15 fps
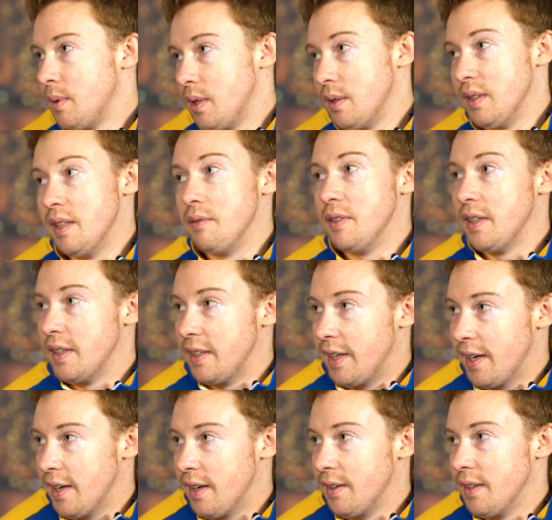living in
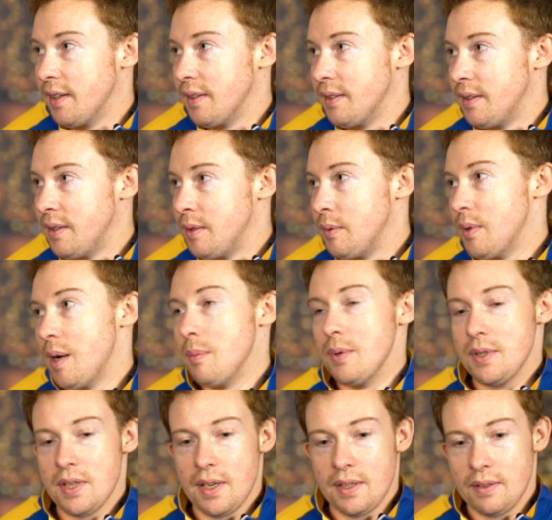Canada,
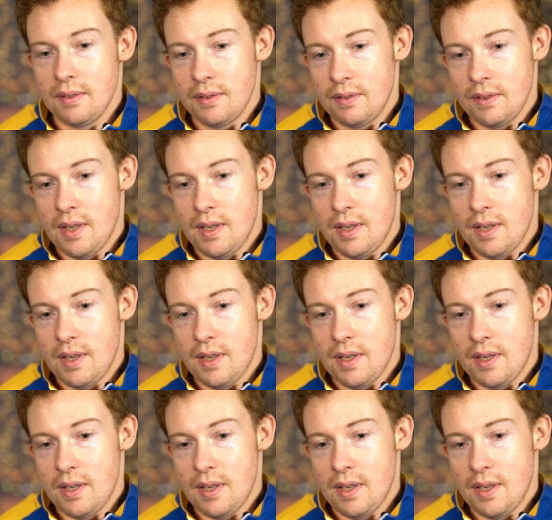represent